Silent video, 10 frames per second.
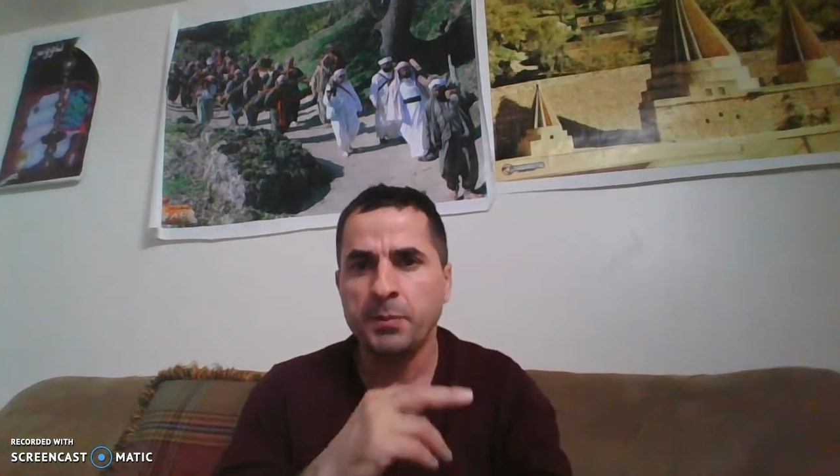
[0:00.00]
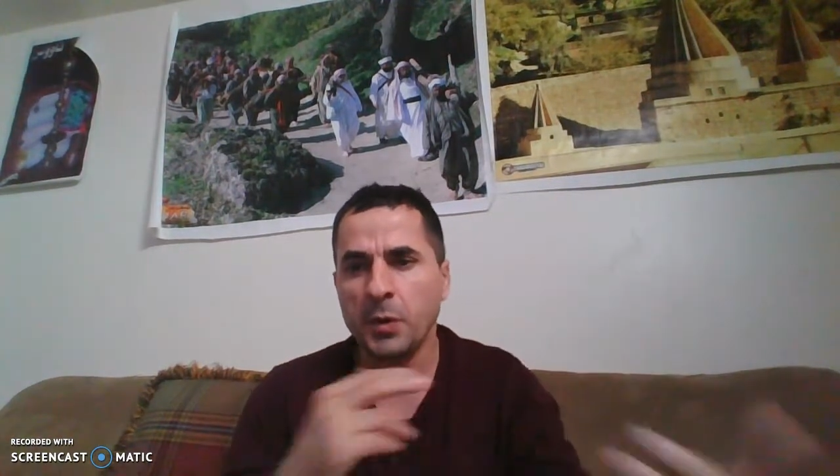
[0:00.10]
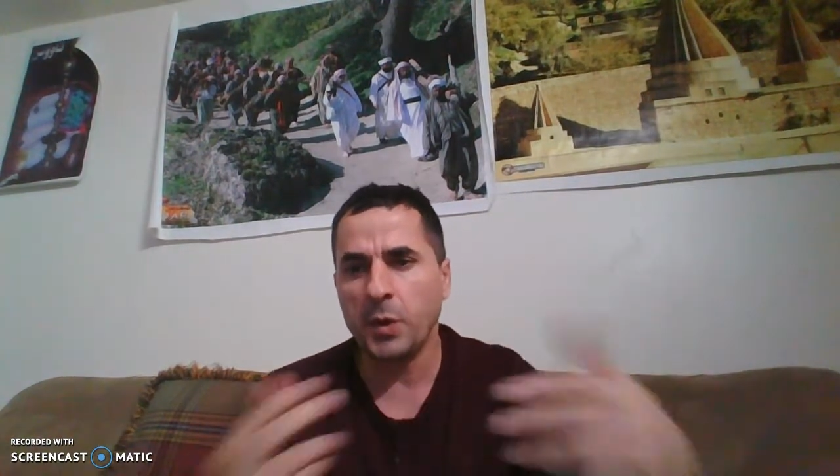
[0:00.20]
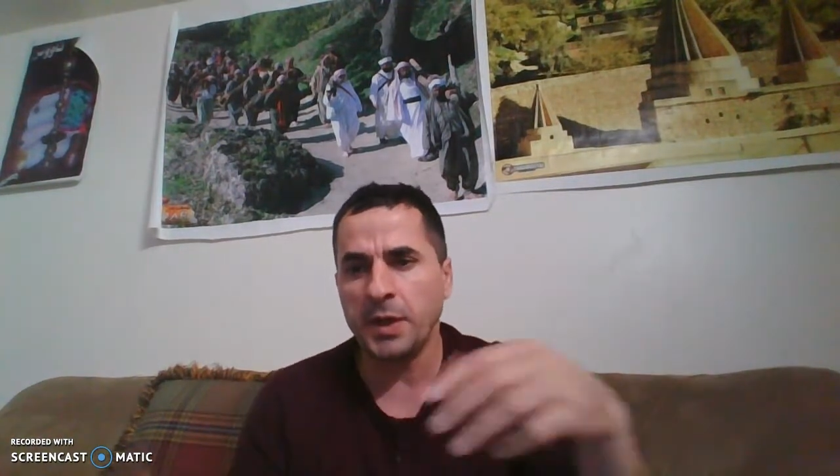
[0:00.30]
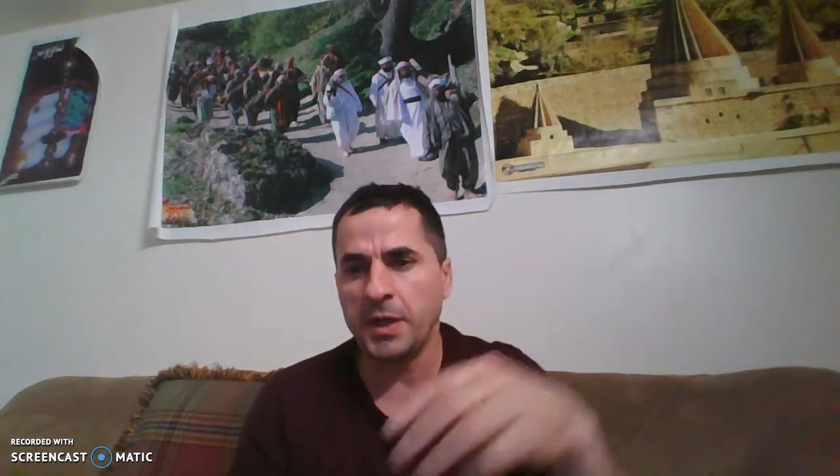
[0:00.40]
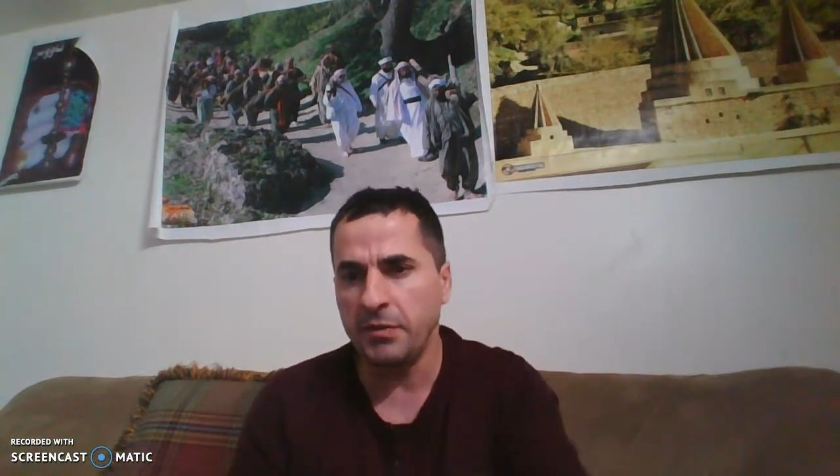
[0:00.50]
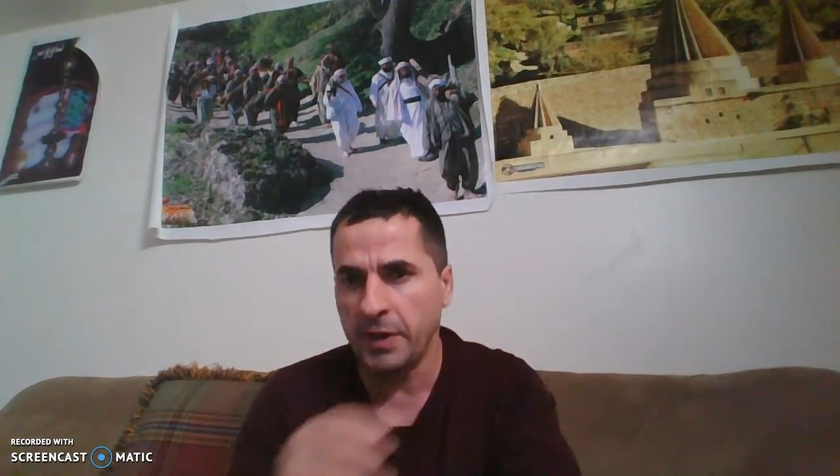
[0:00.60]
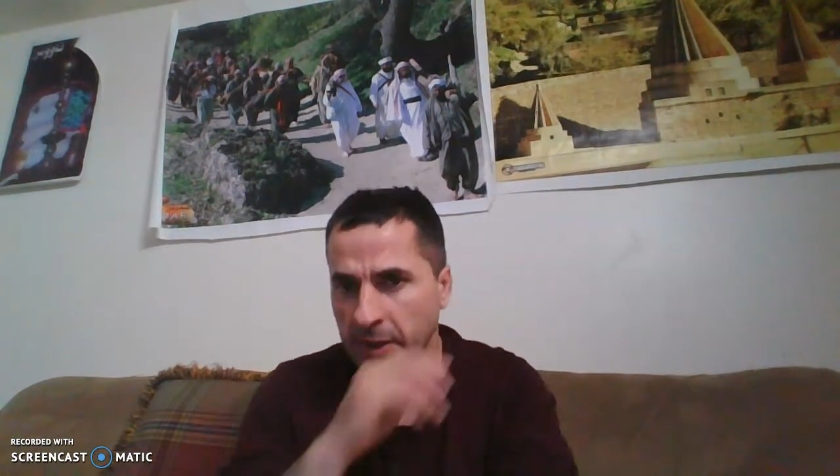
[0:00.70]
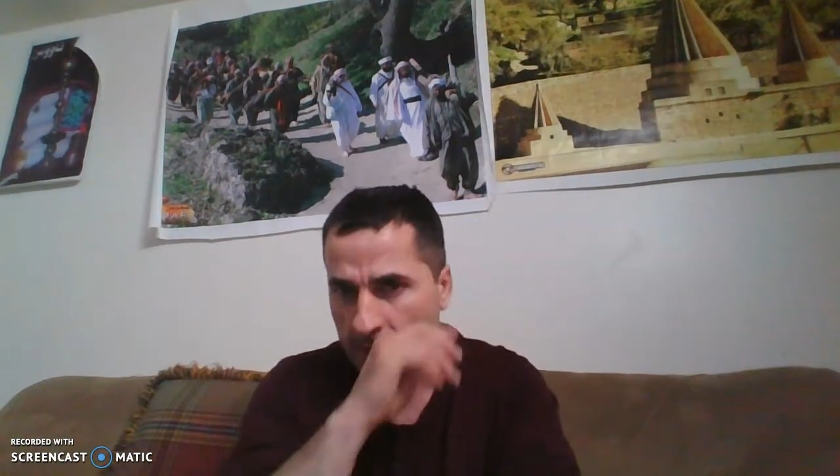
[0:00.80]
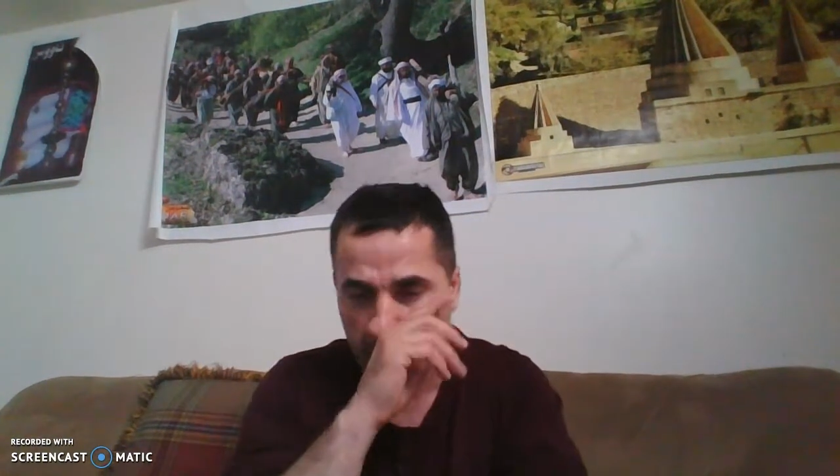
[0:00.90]
one
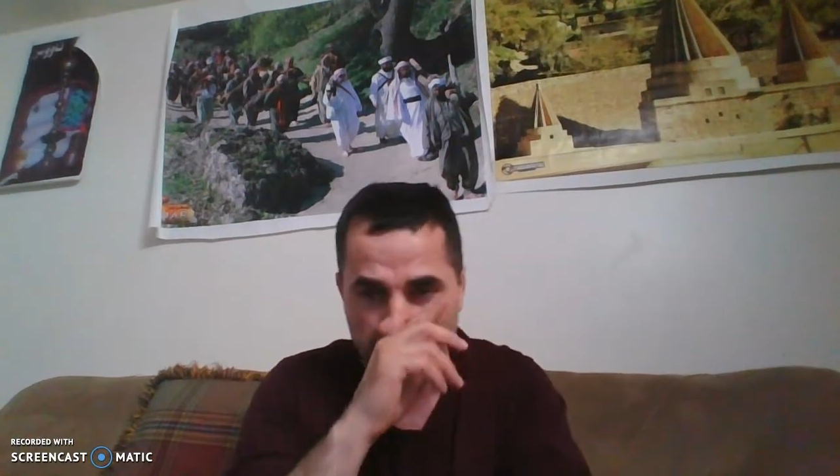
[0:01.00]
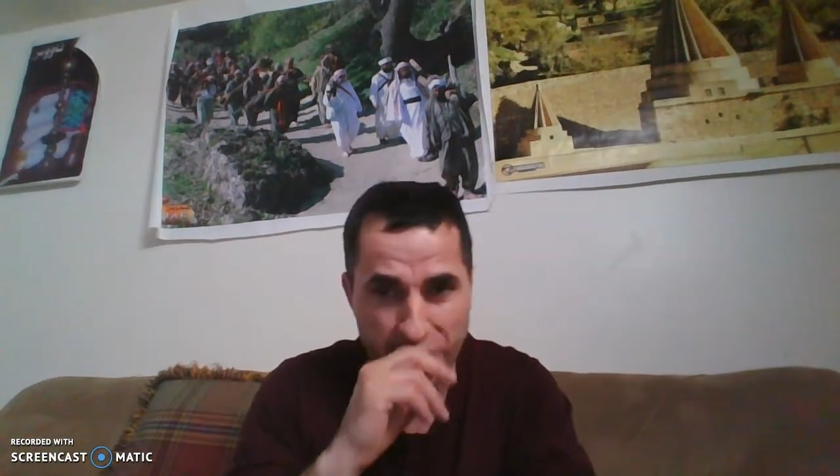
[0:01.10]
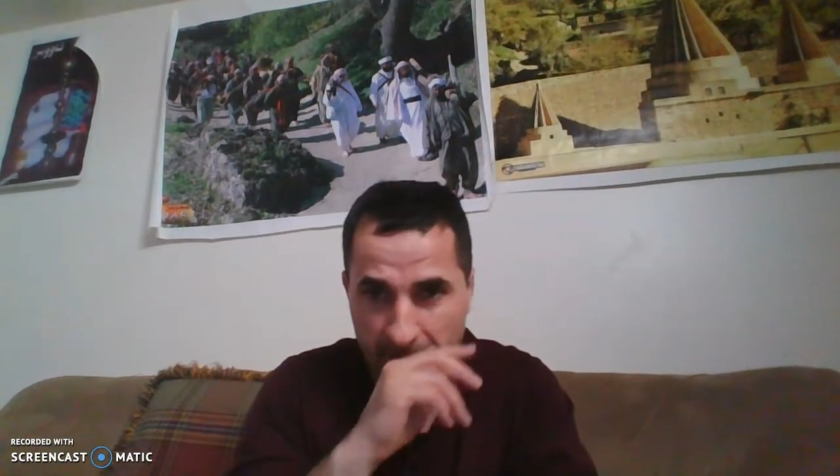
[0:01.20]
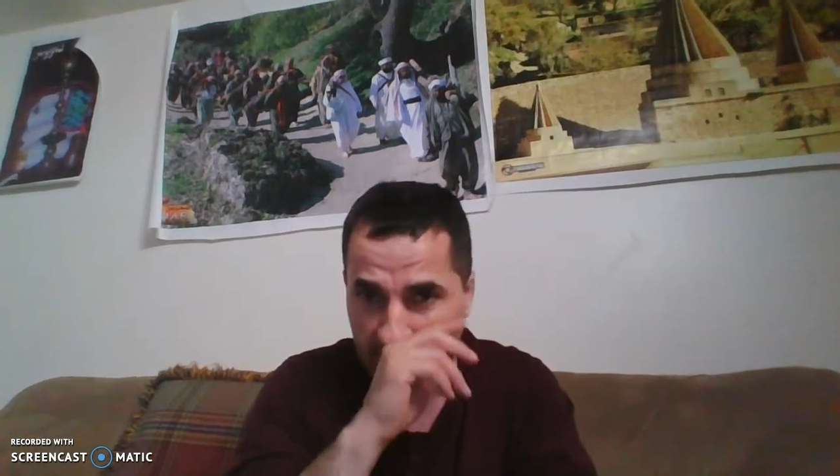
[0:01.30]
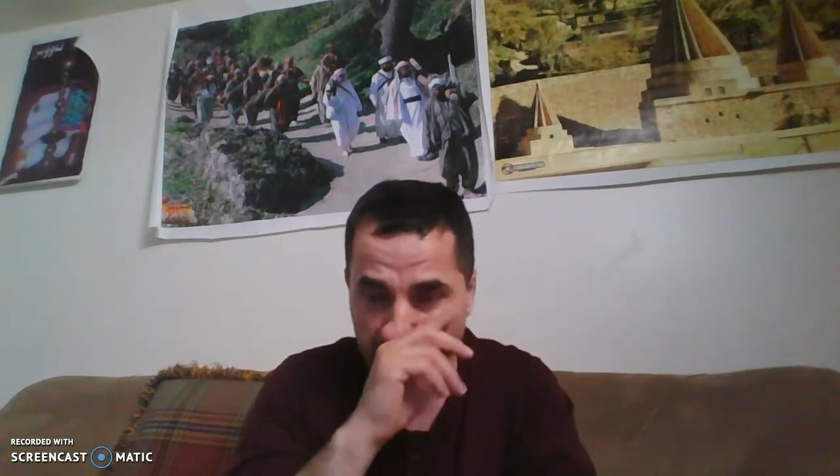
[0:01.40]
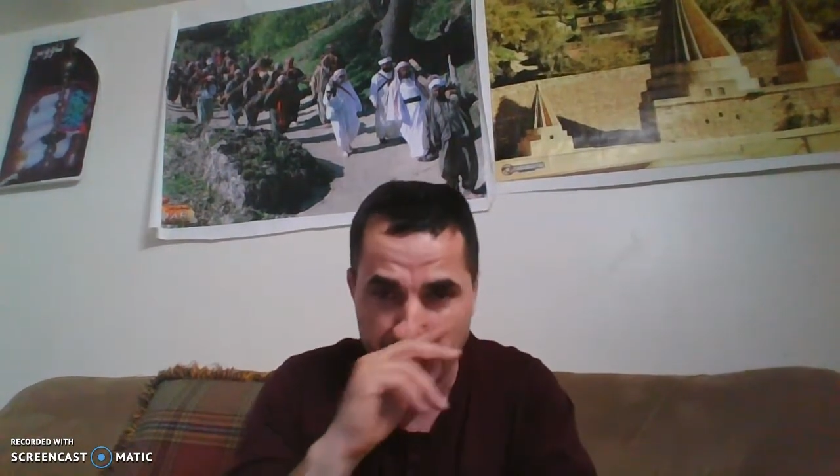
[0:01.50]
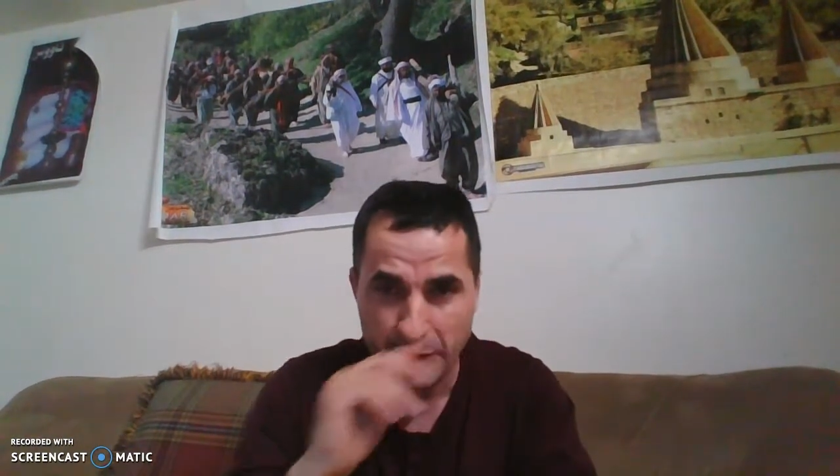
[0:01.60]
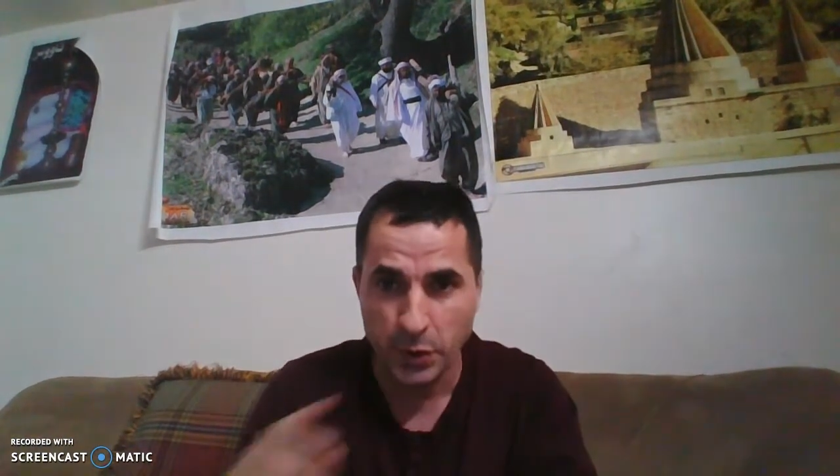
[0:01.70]
event and its